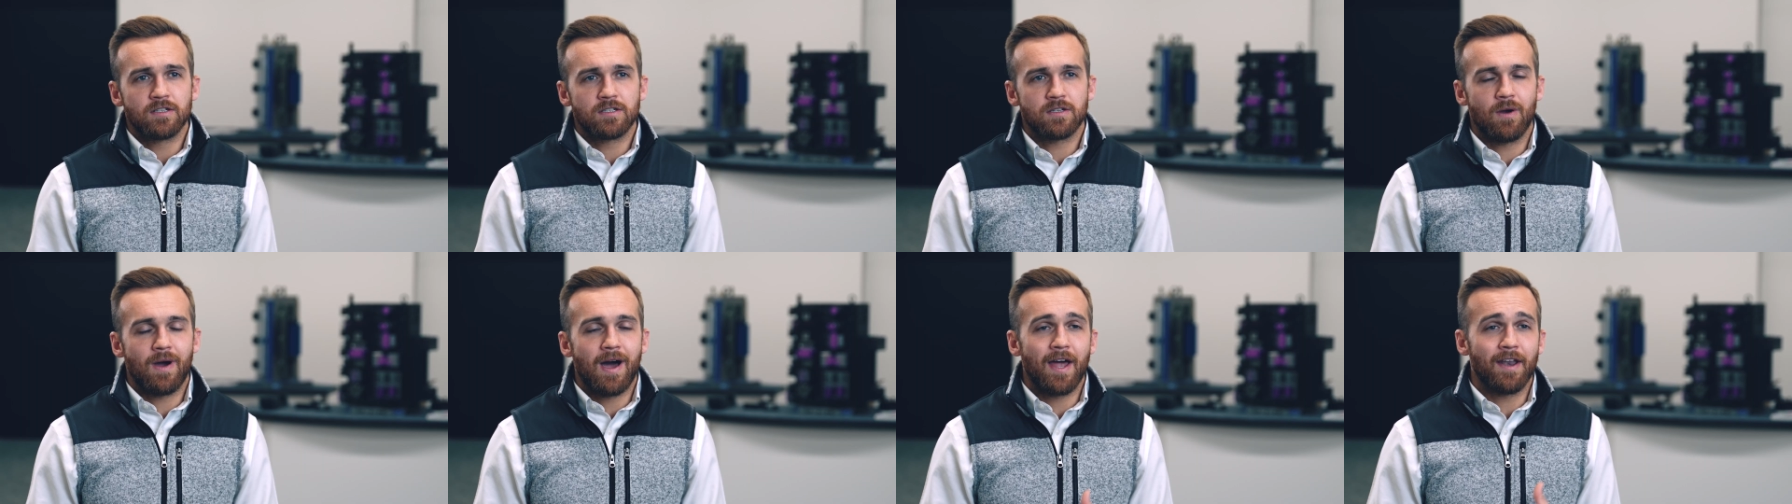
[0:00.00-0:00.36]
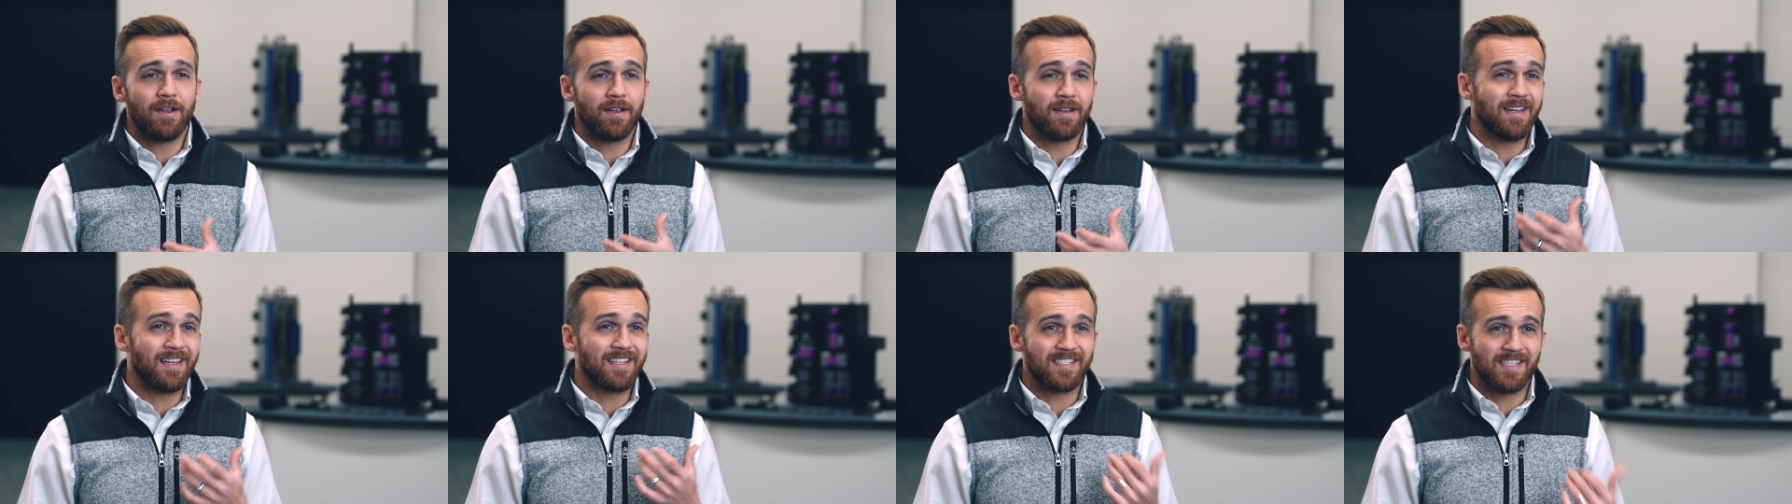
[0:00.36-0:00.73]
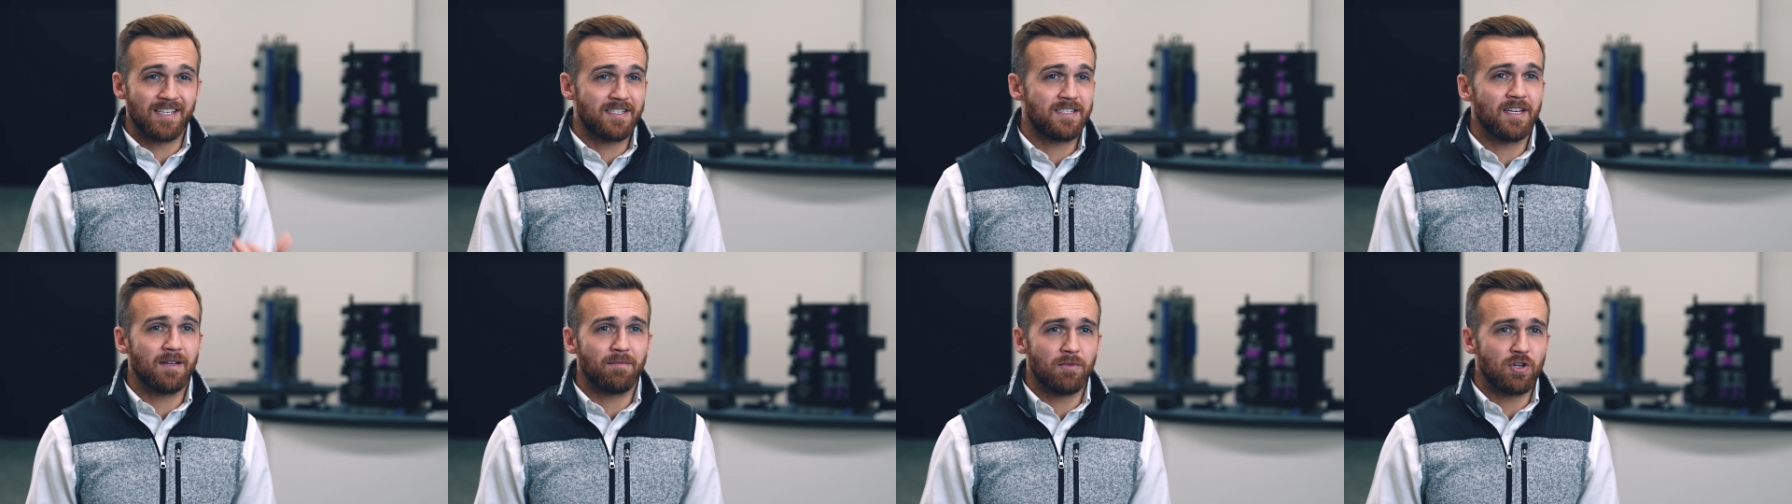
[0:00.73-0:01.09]
So on an
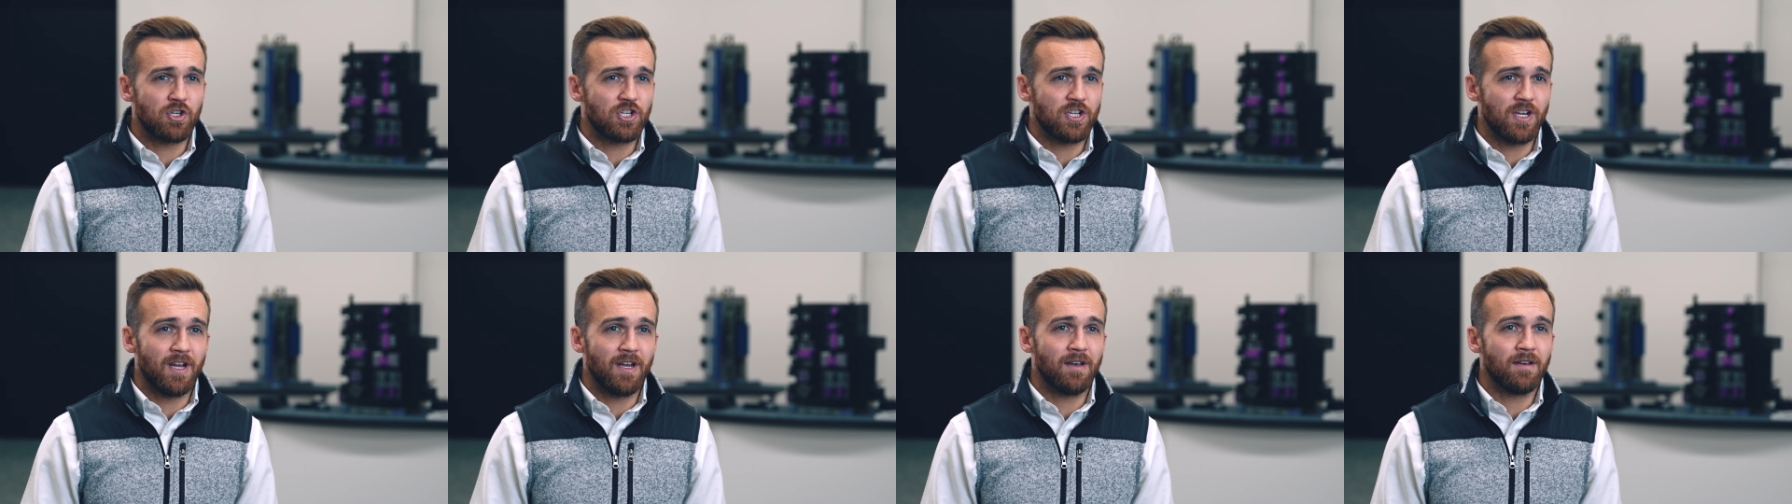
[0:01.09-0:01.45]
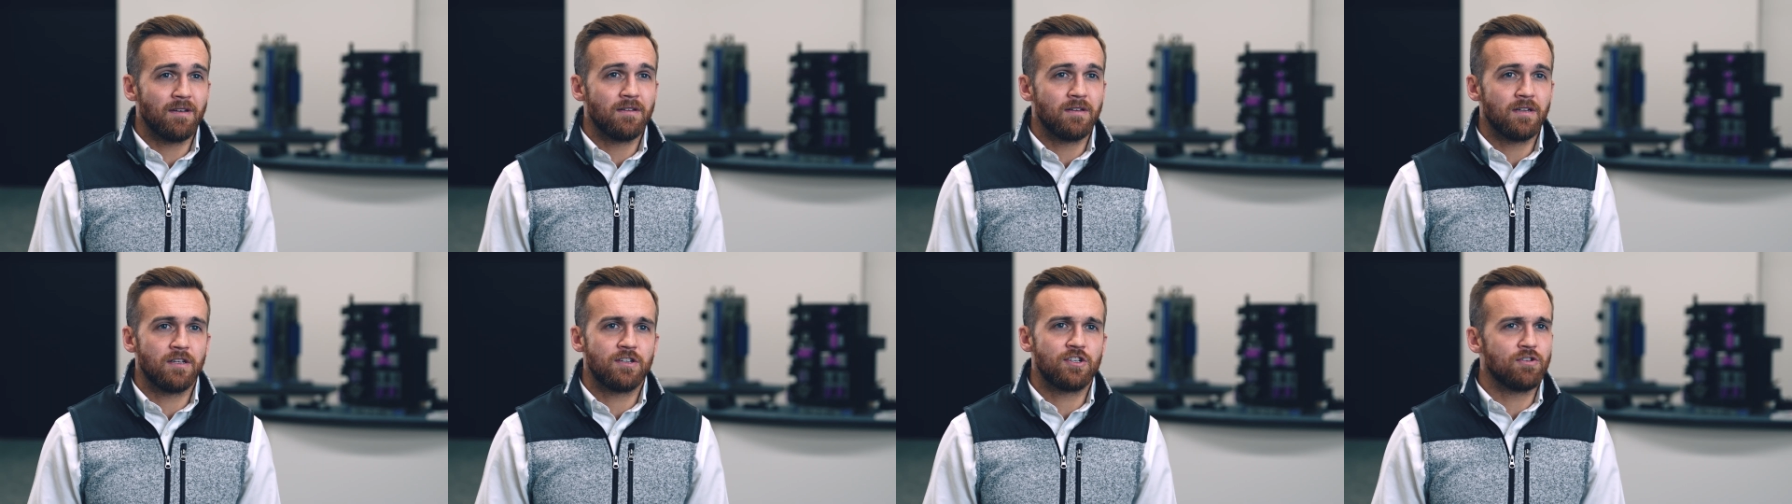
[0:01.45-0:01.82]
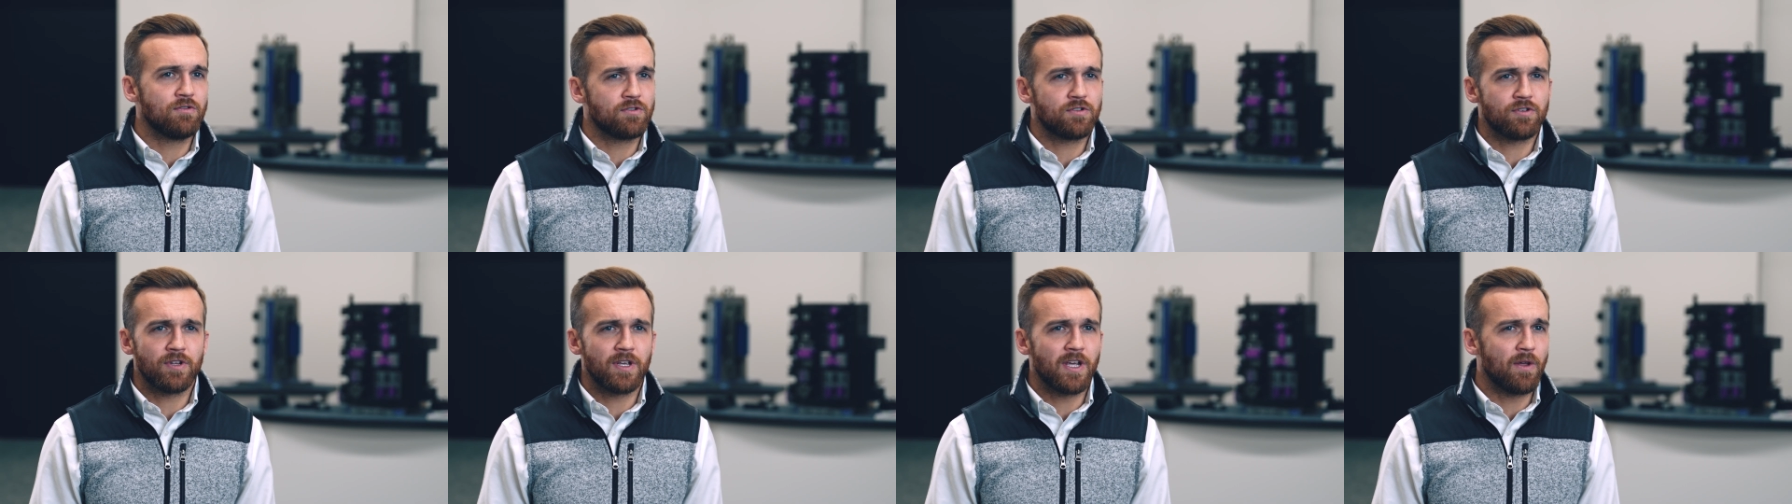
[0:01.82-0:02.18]
existing machine, it's
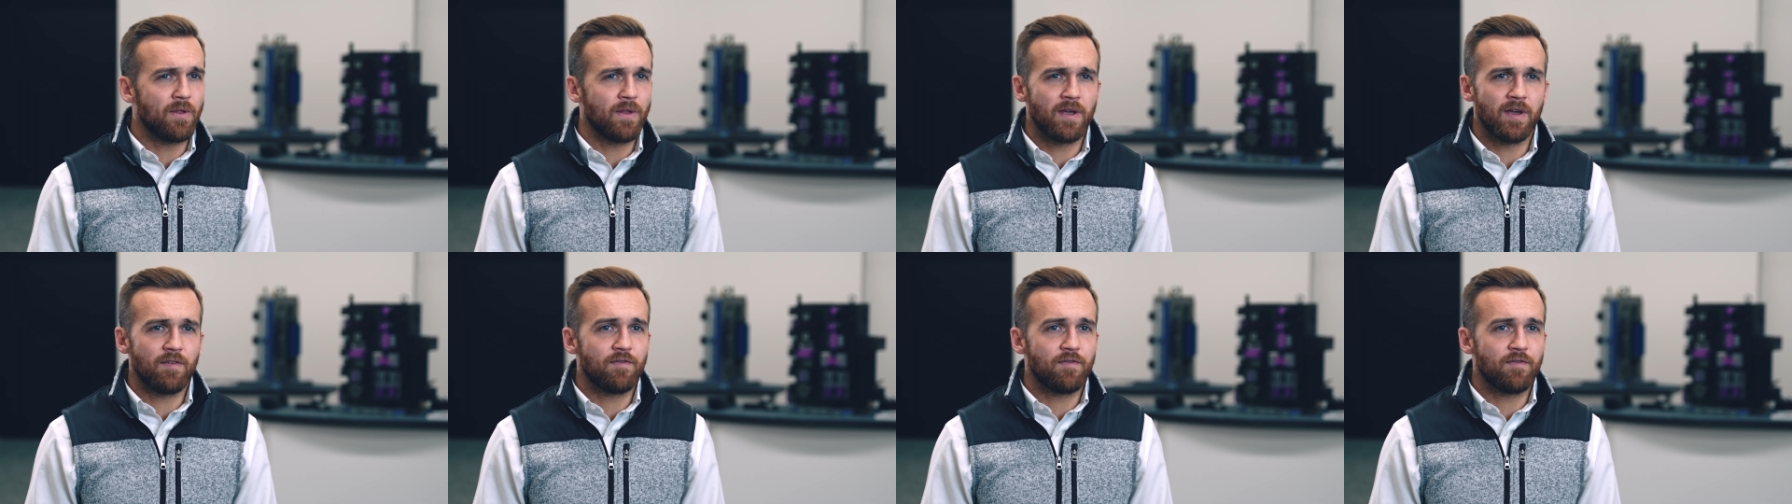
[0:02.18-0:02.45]
usually only